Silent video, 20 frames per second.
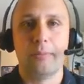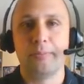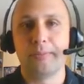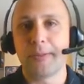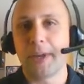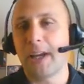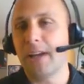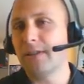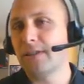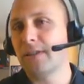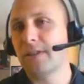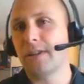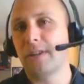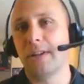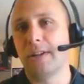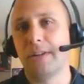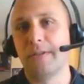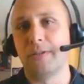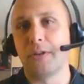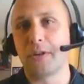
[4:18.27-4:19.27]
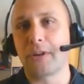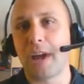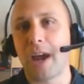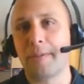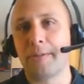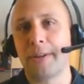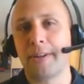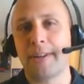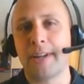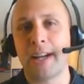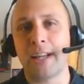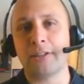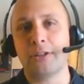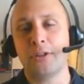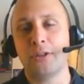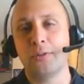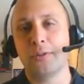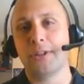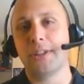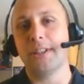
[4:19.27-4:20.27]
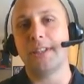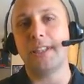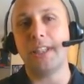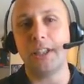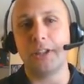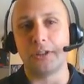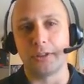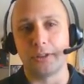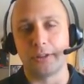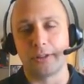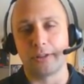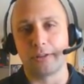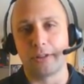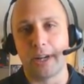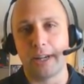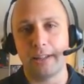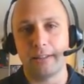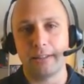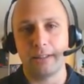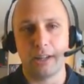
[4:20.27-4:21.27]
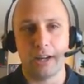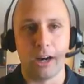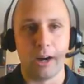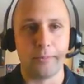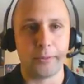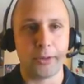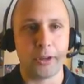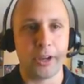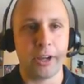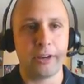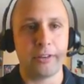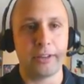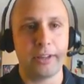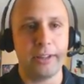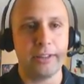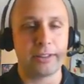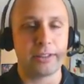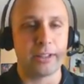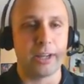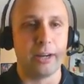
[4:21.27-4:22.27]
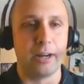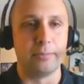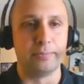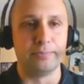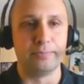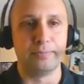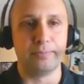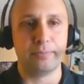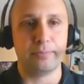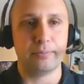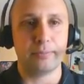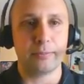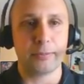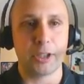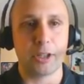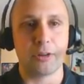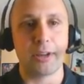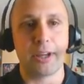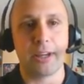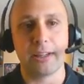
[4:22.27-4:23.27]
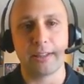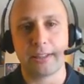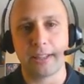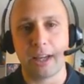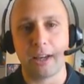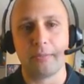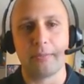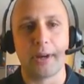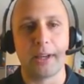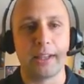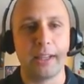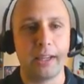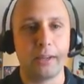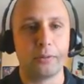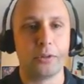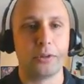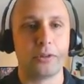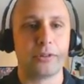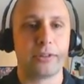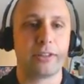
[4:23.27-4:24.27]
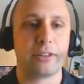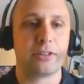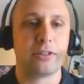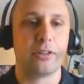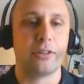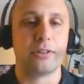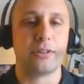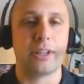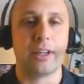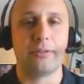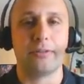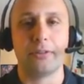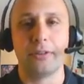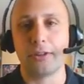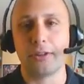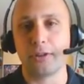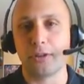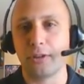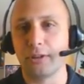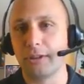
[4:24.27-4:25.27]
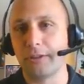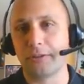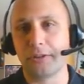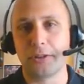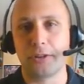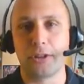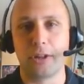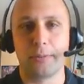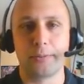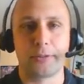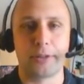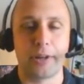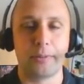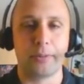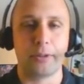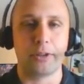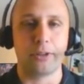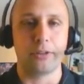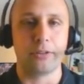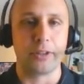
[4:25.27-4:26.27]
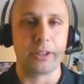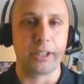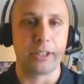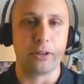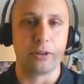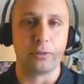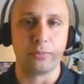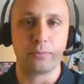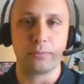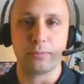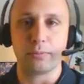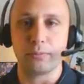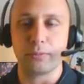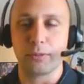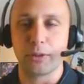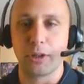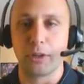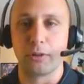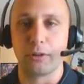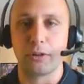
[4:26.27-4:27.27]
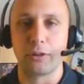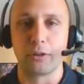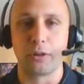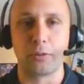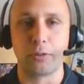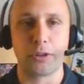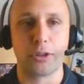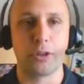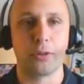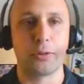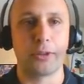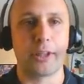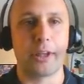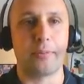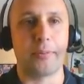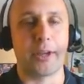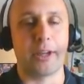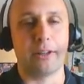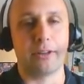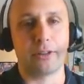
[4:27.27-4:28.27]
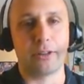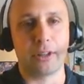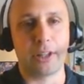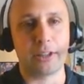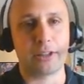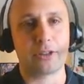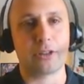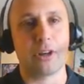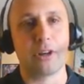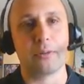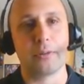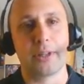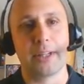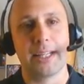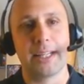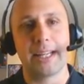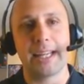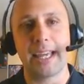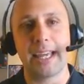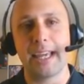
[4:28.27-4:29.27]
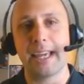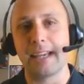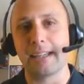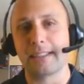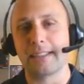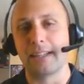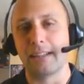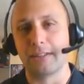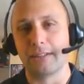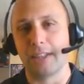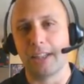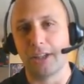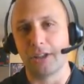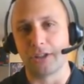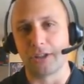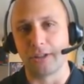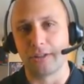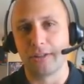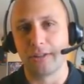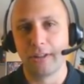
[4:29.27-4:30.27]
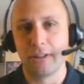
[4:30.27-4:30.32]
Here's a vocabulary that has to do with the teachers, right? You hear these, ESL, bilingual, TESOL, TEFL. There's all different terms, right? But you really don't, you don't always know what they mean. So let's start with an ESL teacher.